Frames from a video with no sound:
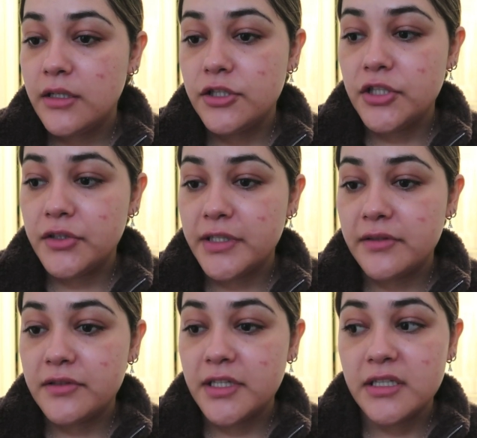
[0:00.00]
chill
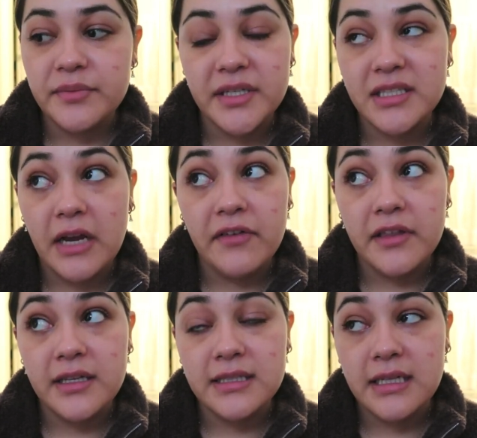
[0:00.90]
downstairs because
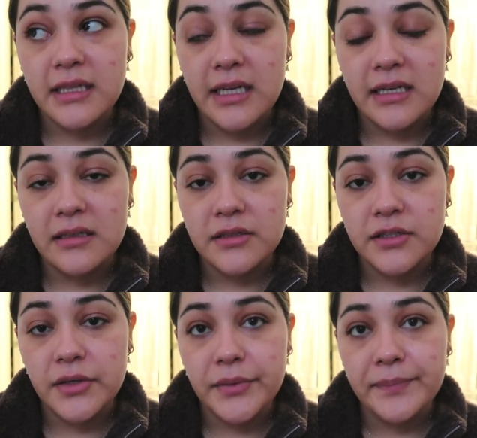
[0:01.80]
everything is clean,
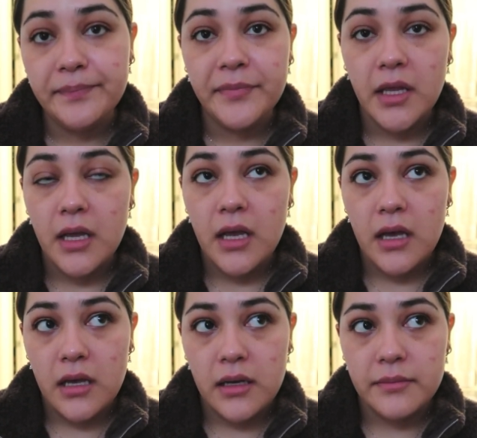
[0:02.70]
so
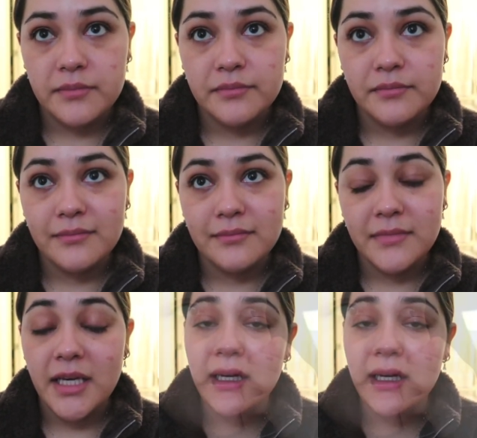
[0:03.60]
um, yeah.